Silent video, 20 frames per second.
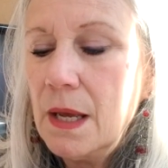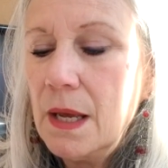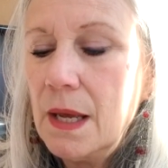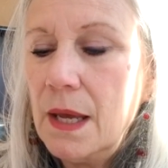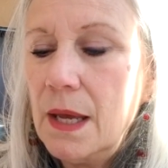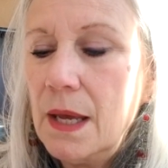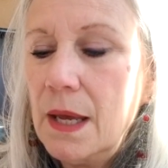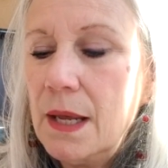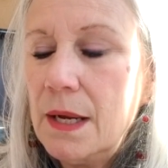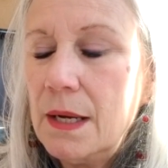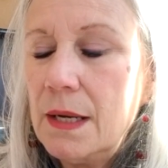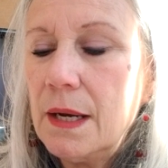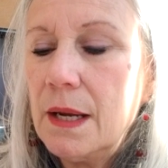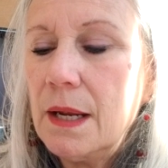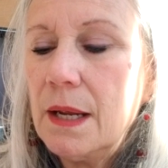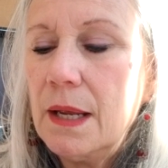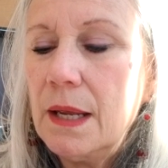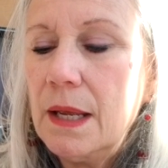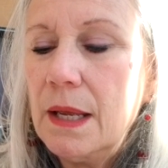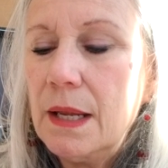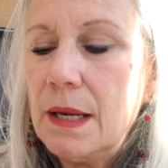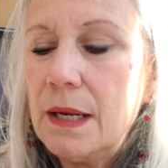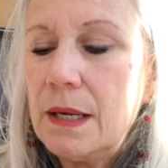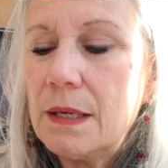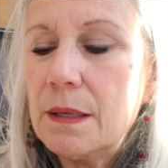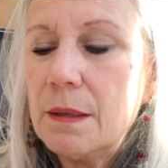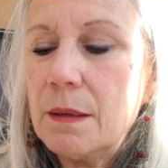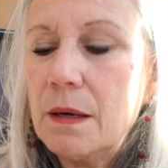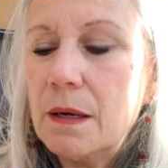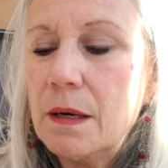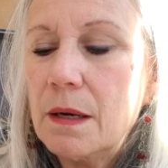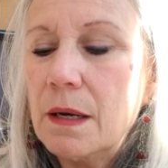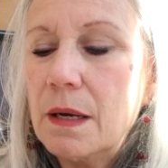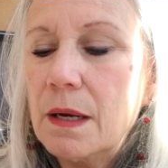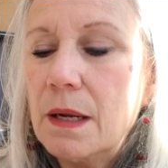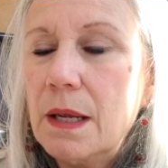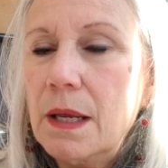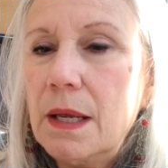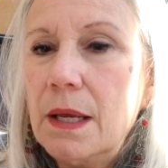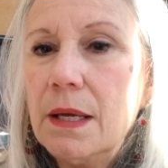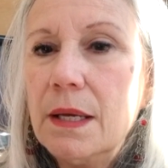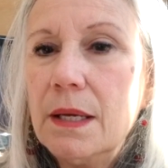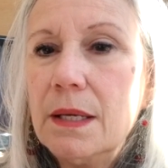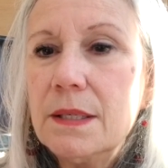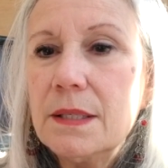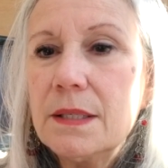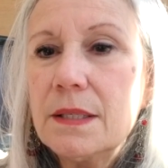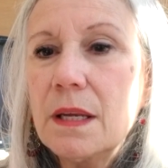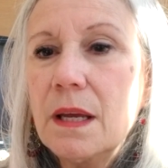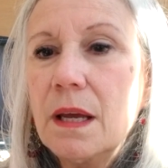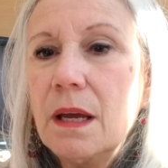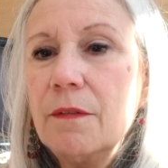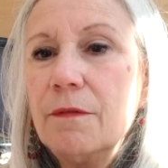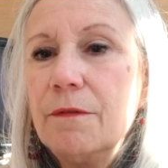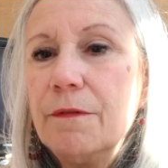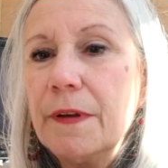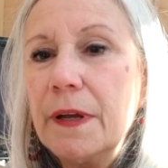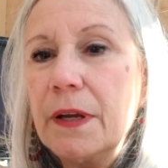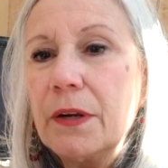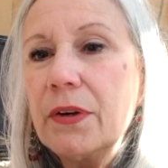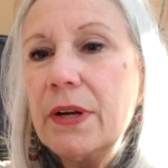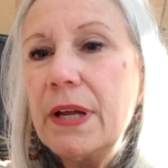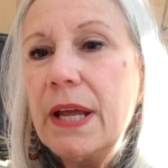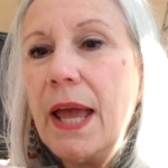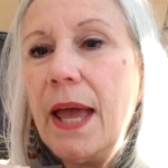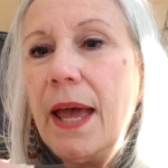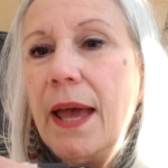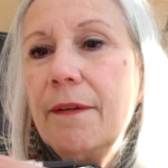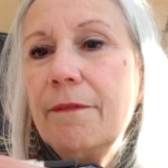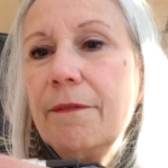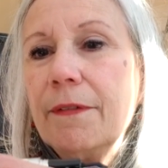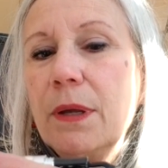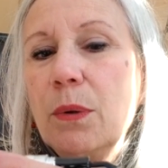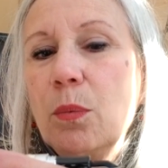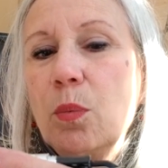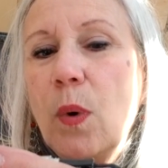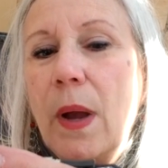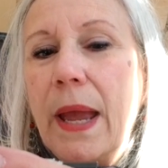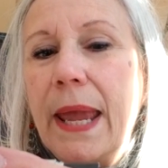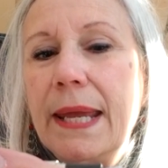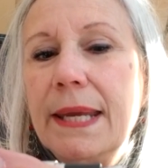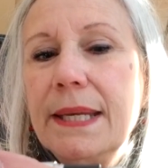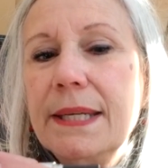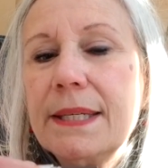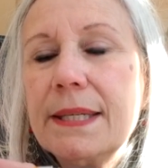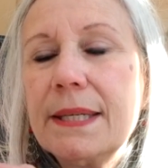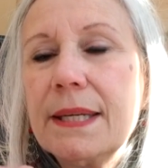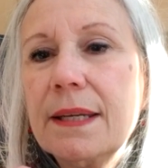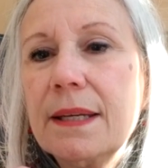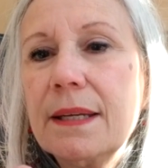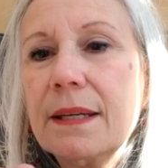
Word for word: And it is a very heavy weight